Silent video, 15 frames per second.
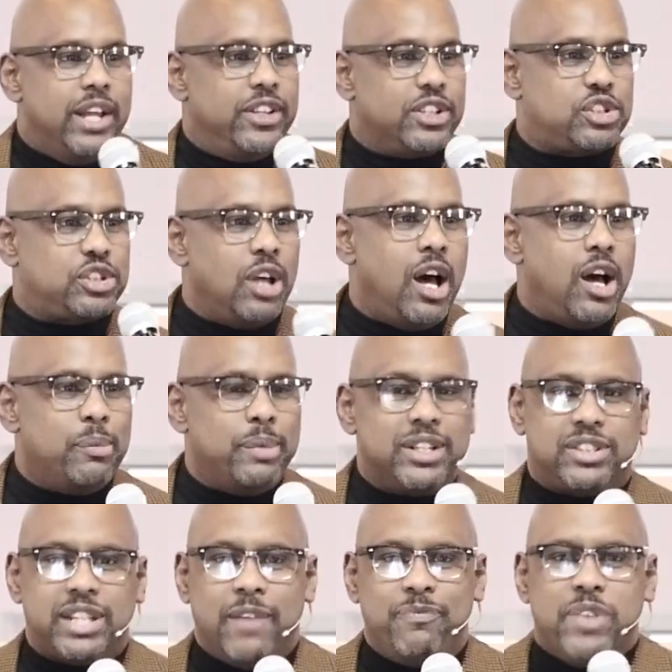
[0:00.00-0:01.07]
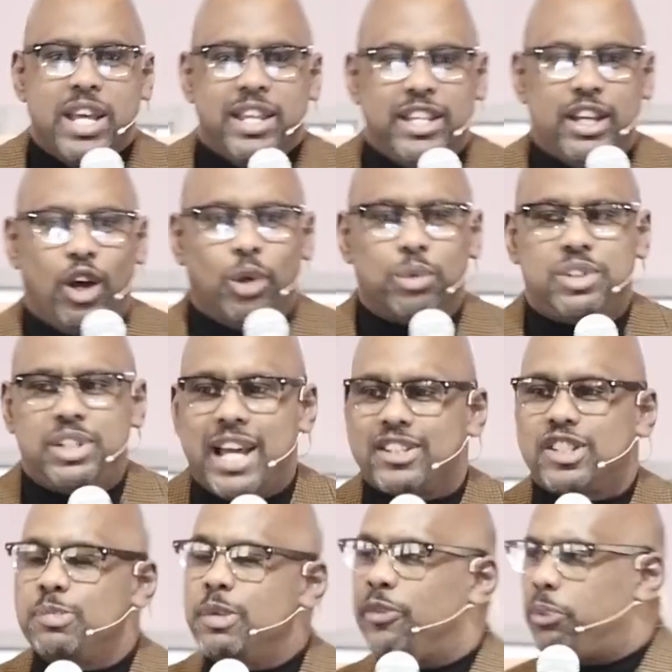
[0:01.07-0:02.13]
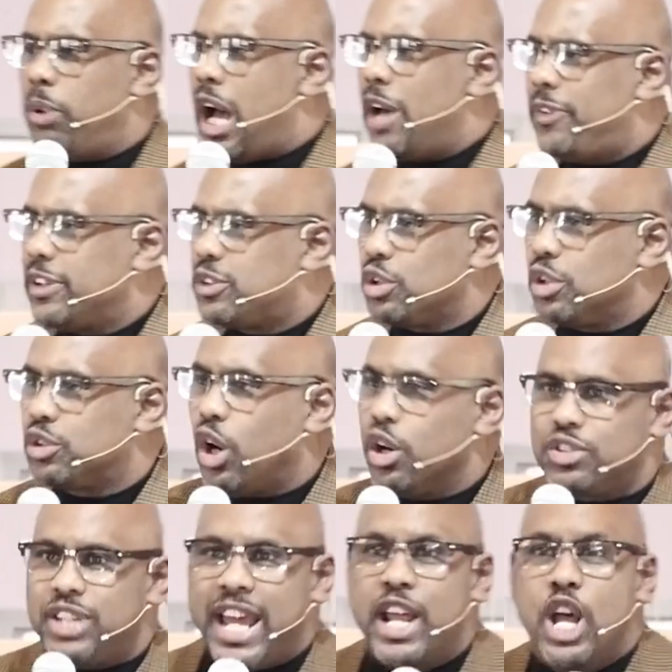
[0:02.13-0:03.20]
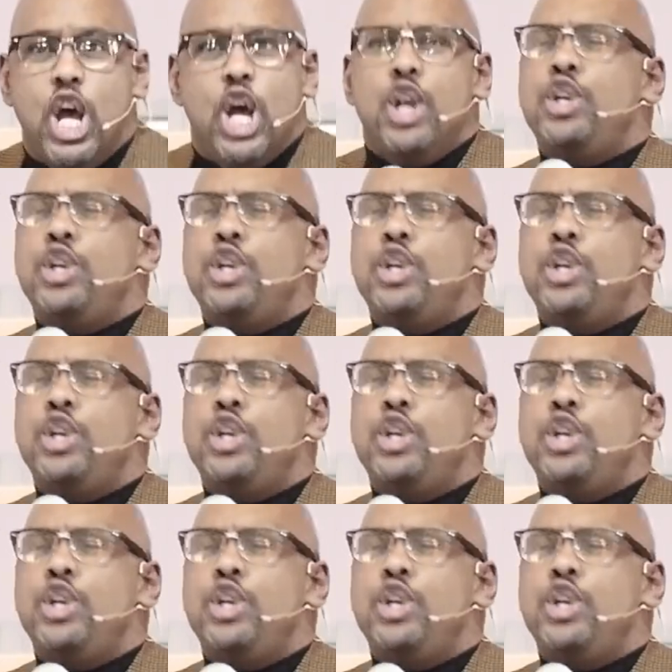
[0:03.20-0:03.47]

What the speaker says: the psalmist and the Old Testament prophets are saying,